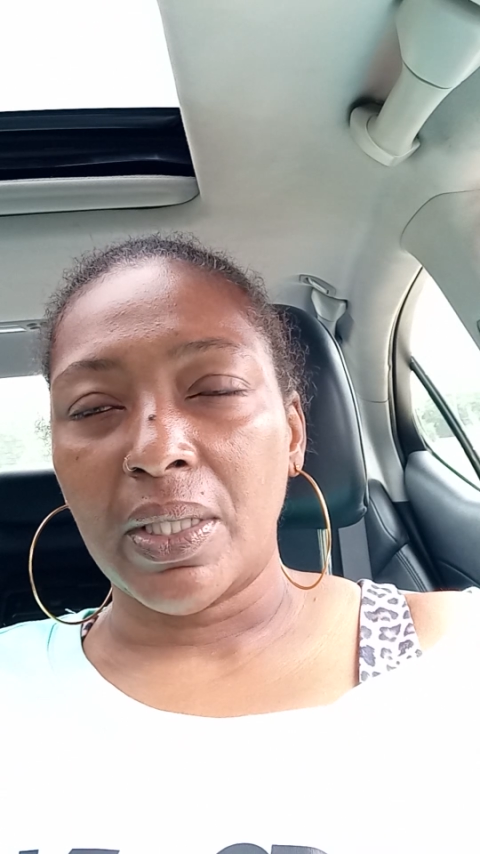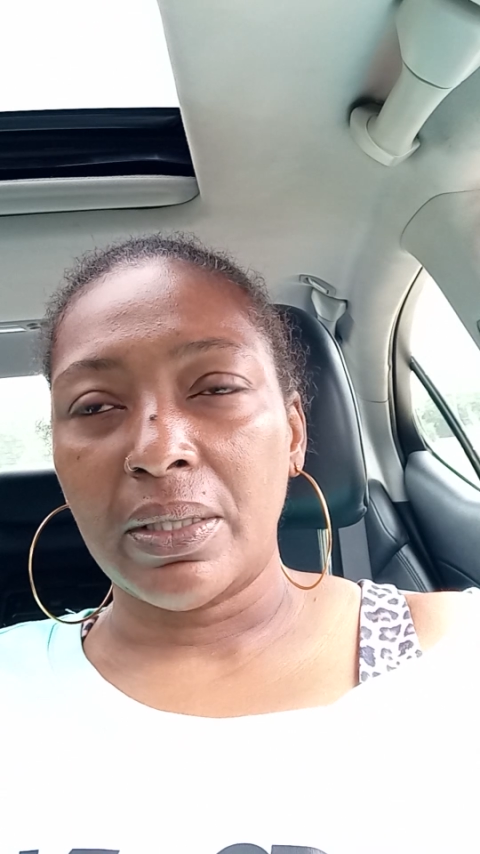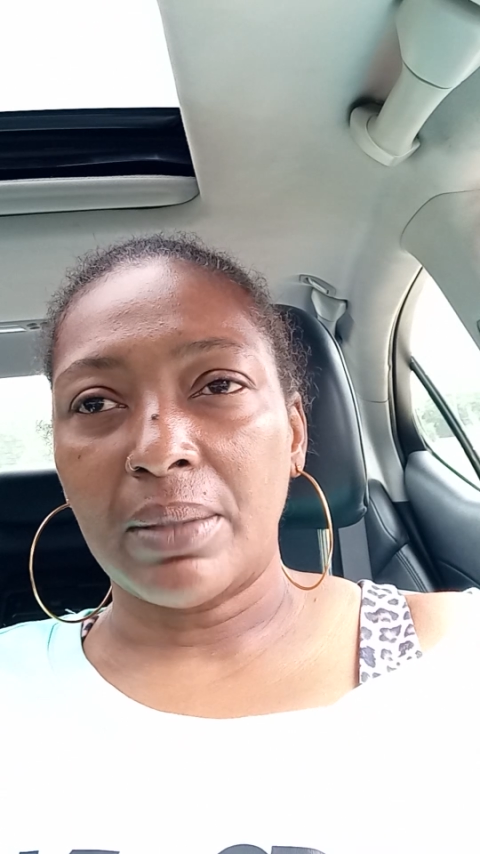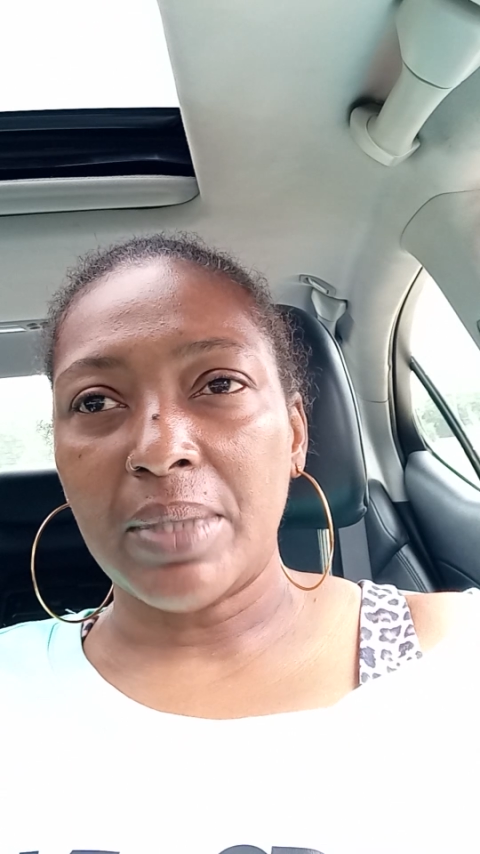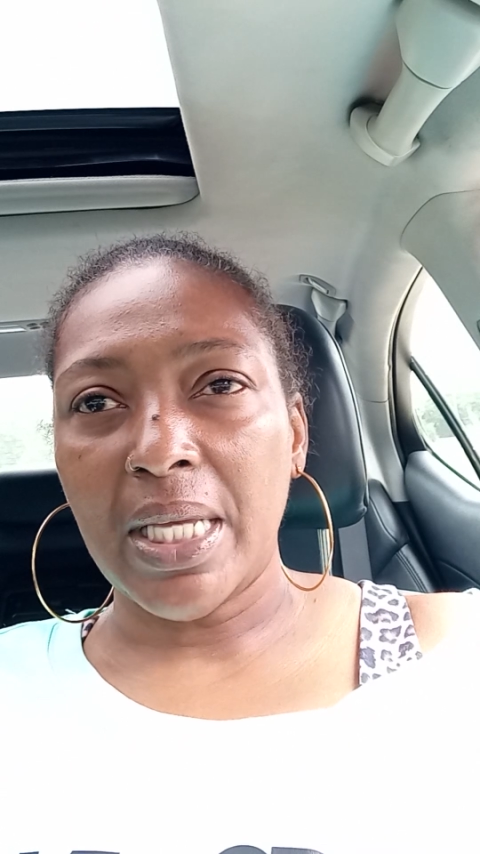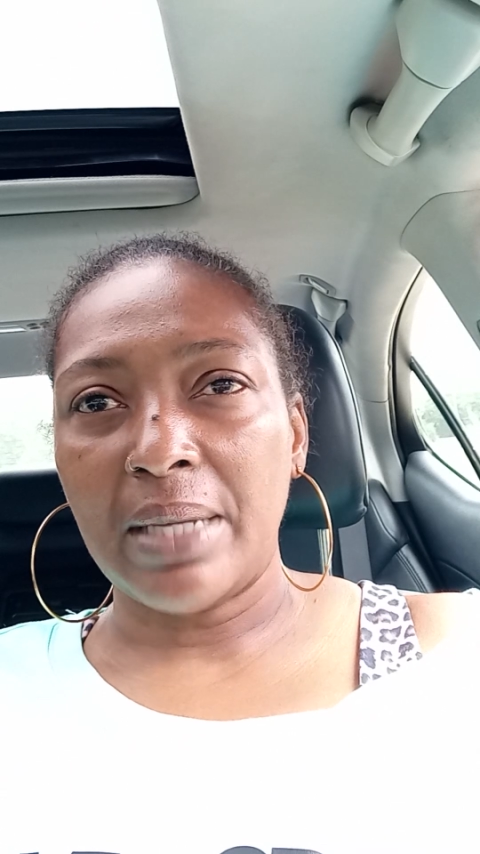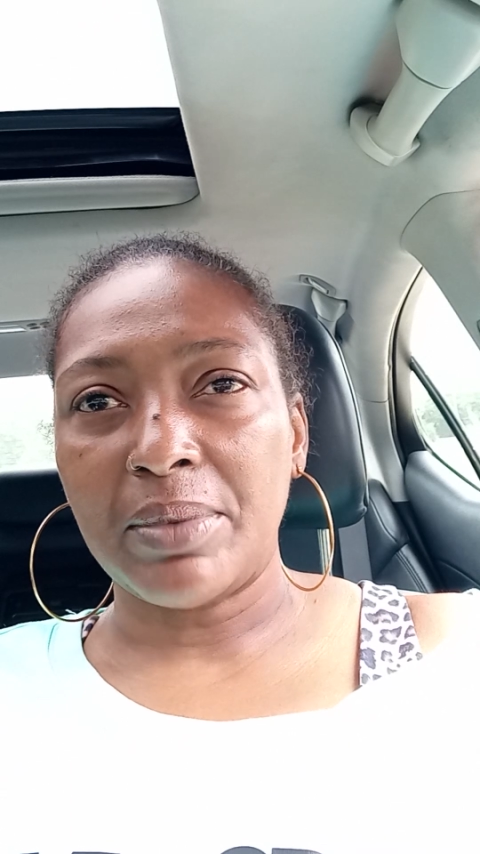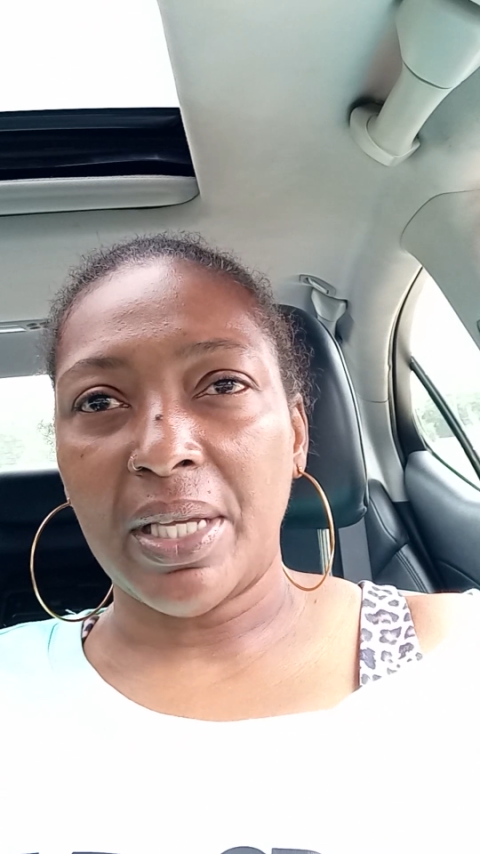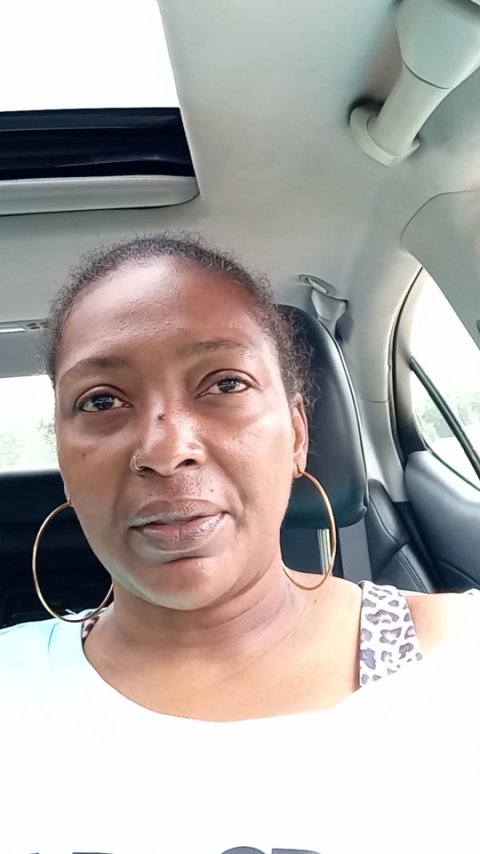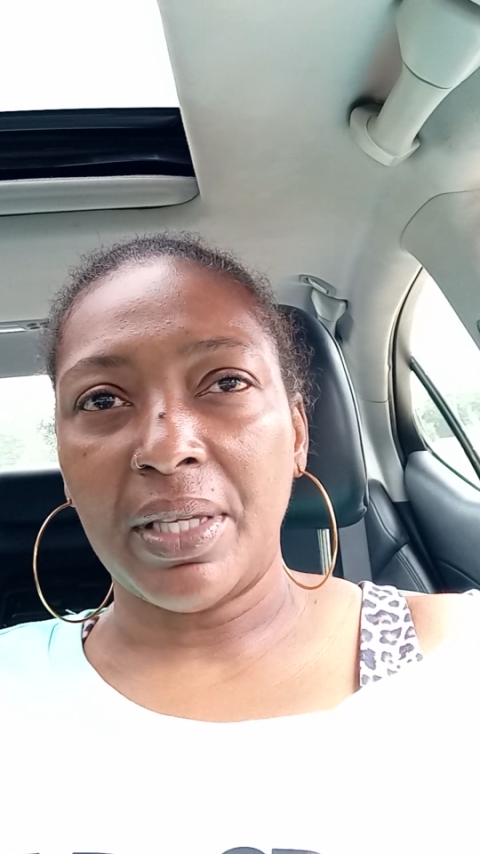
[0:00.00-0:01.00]

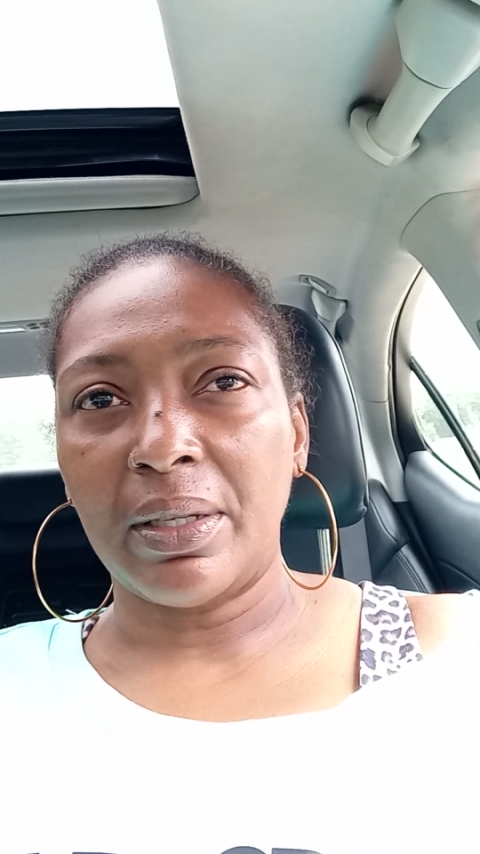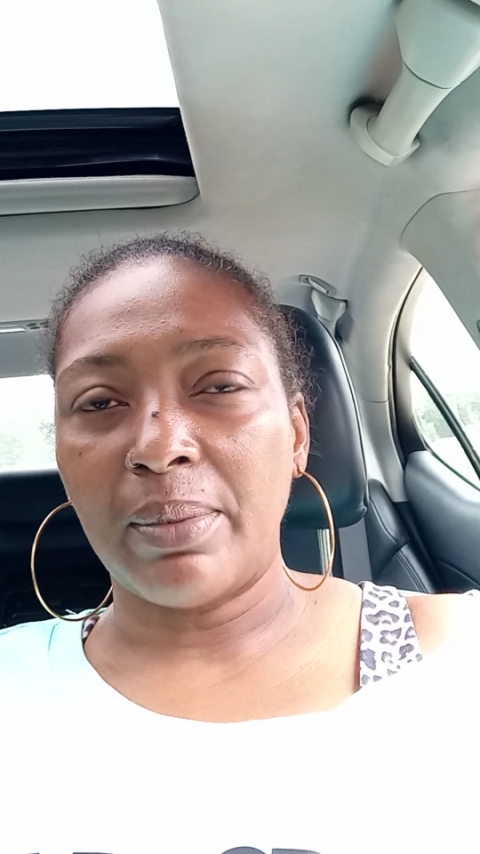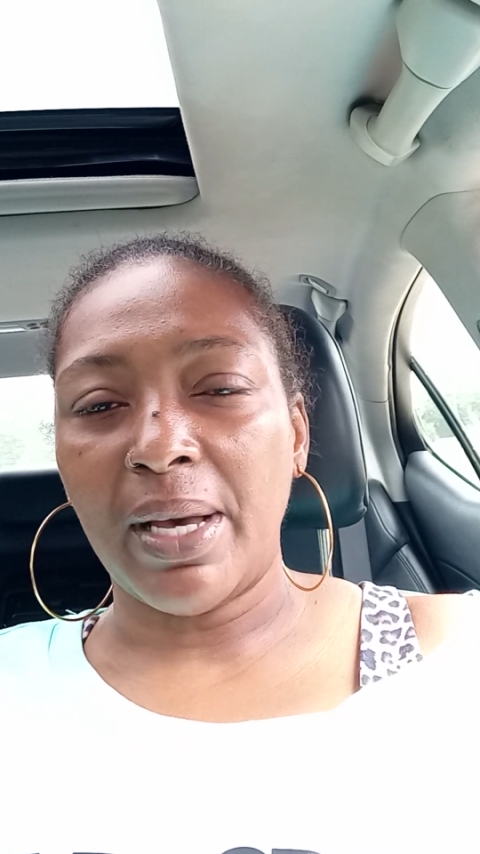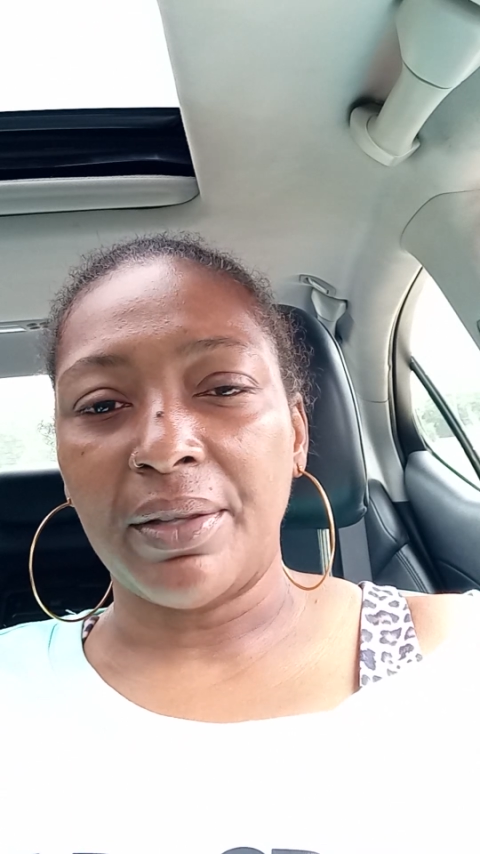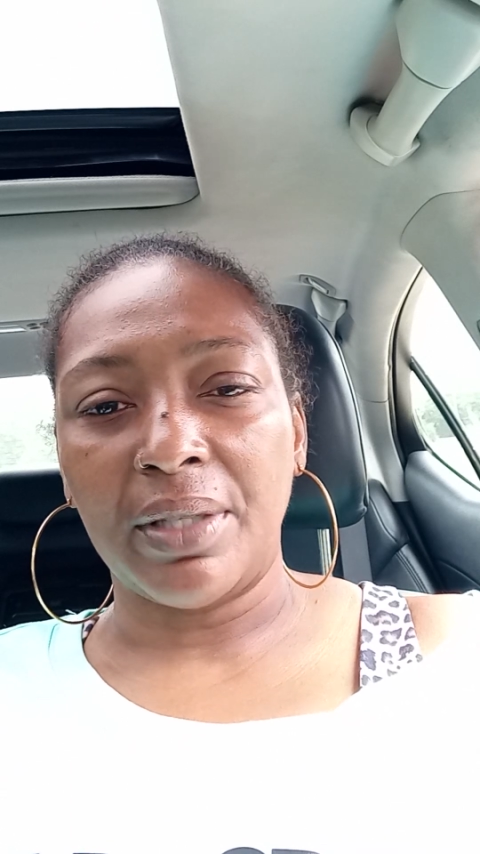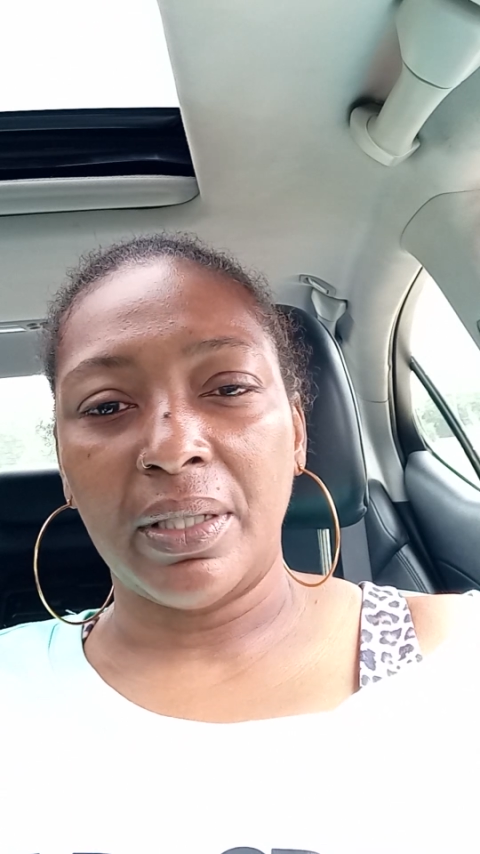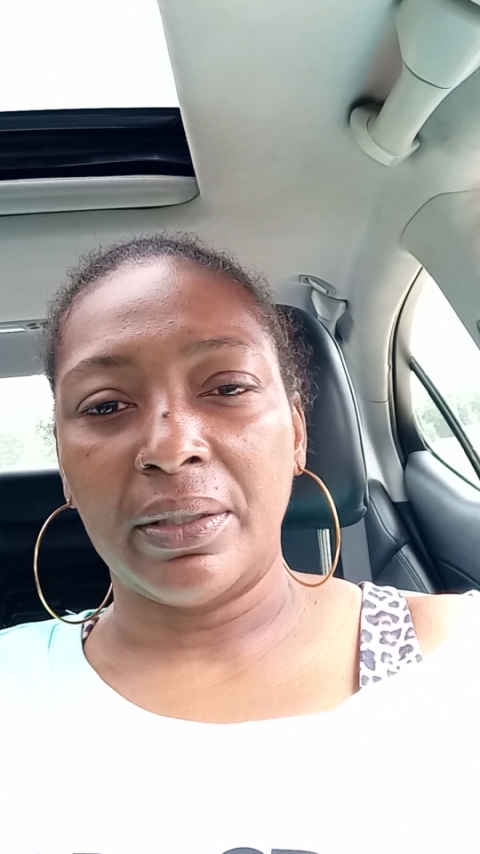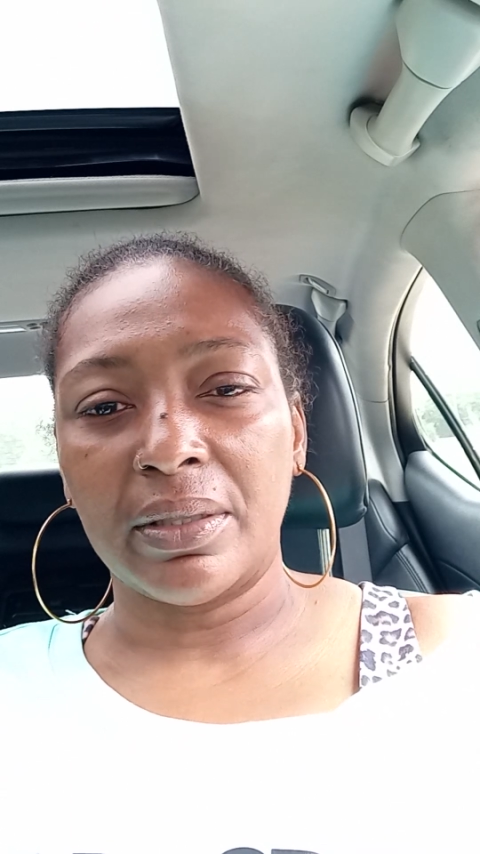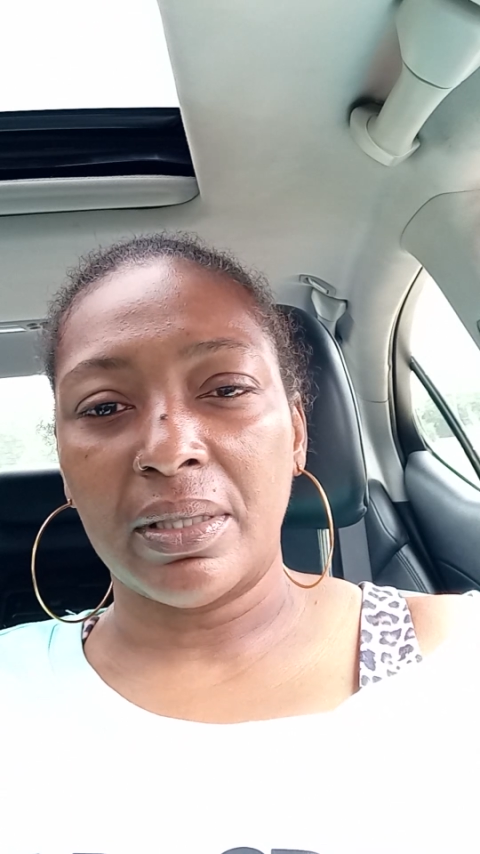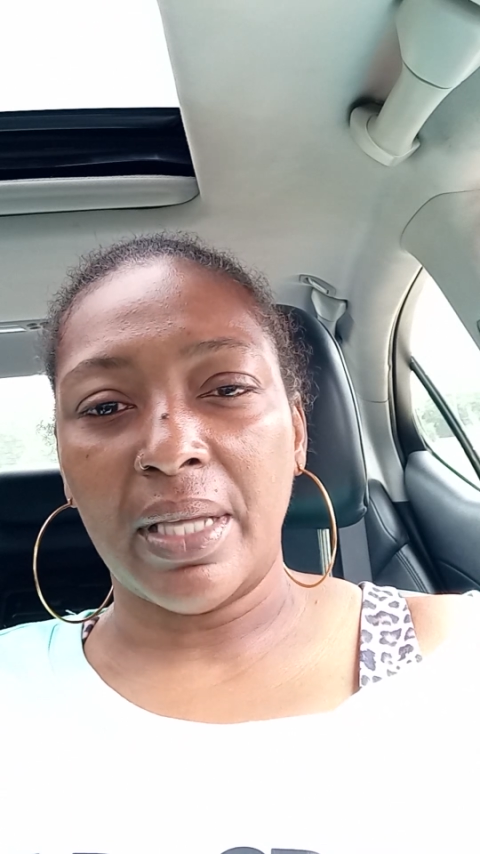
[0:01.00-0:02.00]
sometimes I think about things